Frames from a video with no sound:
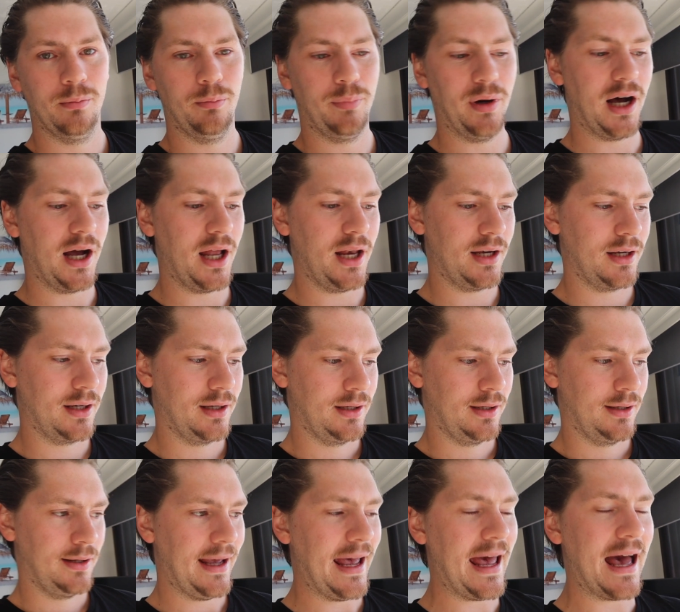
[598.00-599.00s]
But
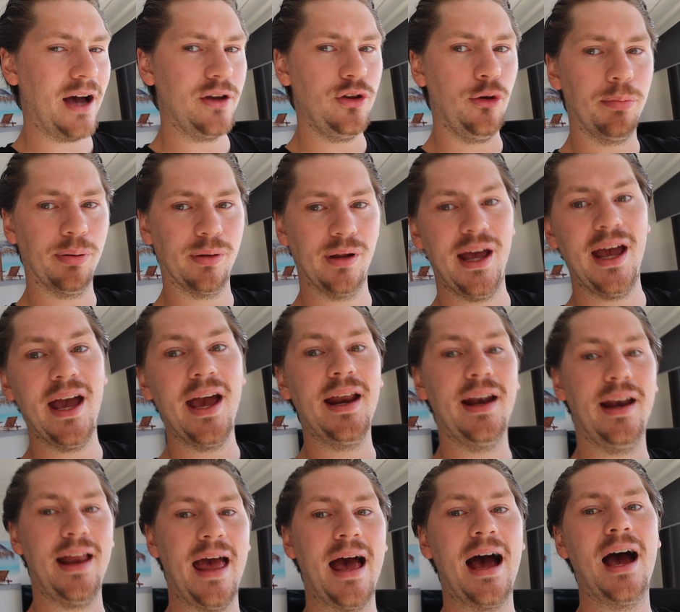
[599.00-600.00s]
how you plan
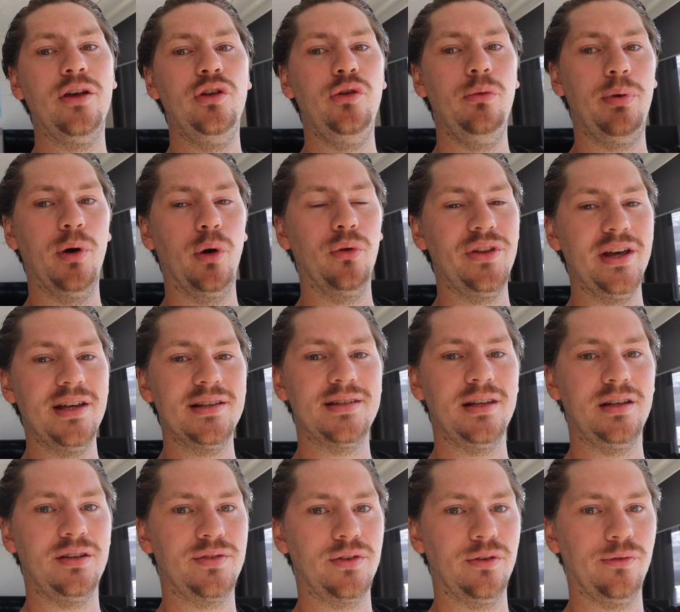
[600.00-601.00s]
and how you build these
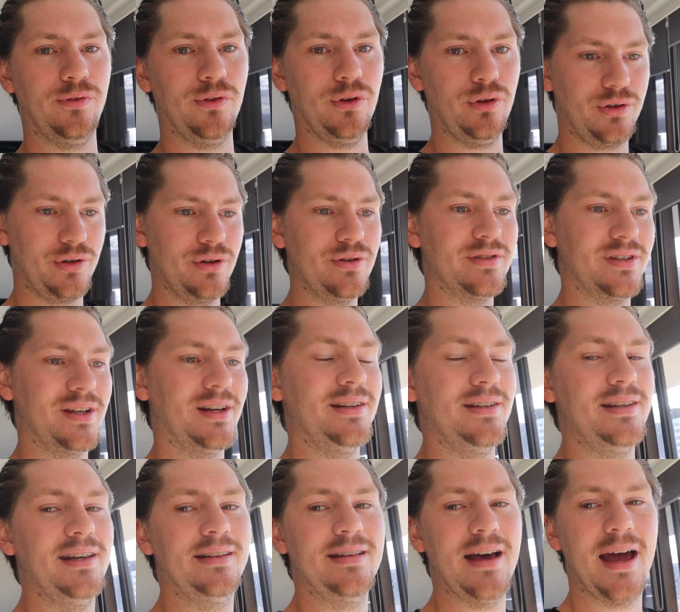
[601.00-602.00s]
things for the future is going
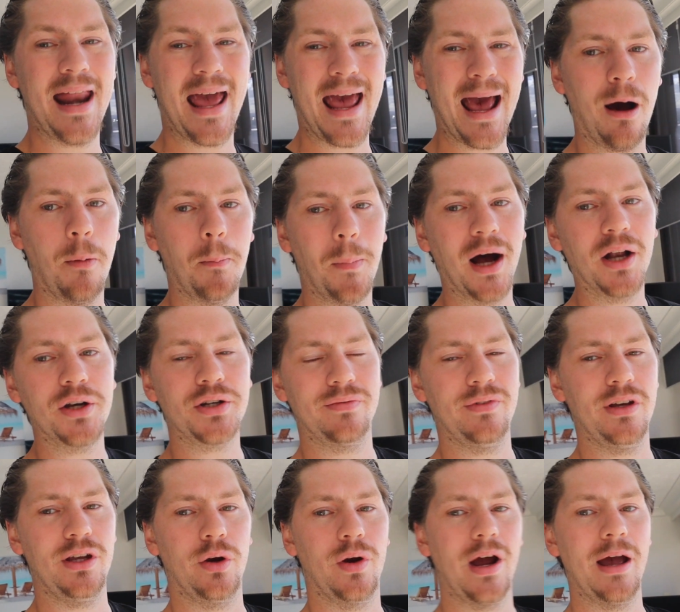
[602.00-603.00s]
to dictate how much
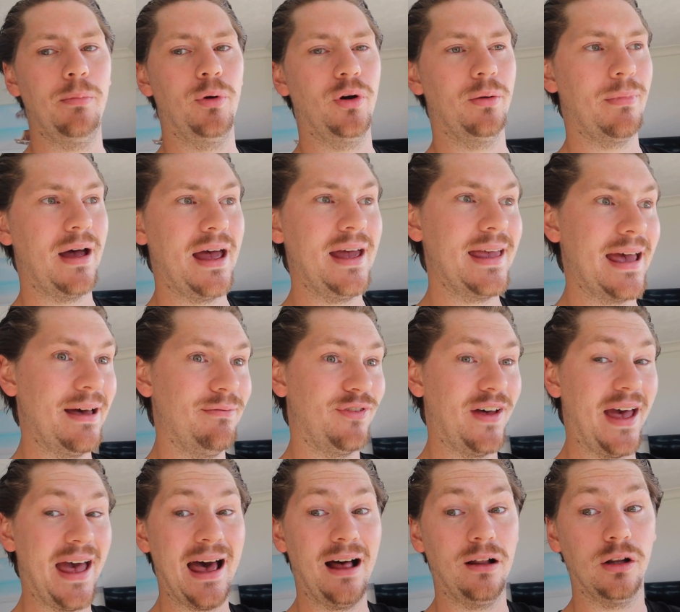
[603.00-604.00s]
of it you're able to make and
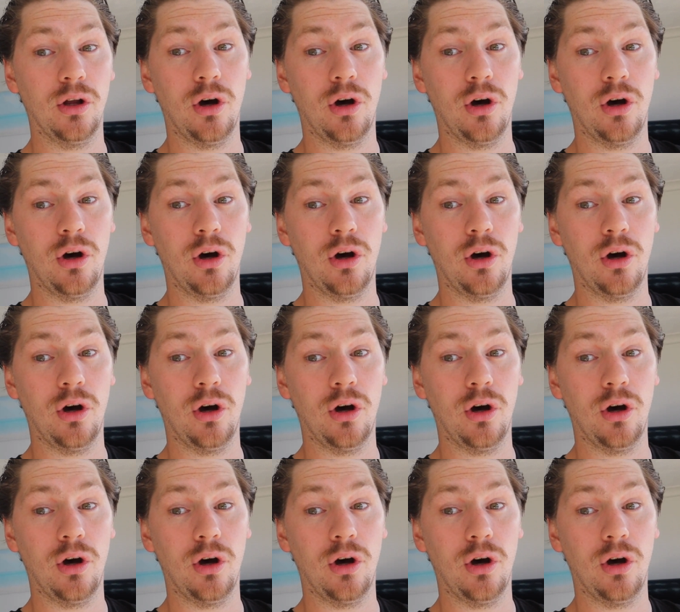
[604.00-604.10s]
for how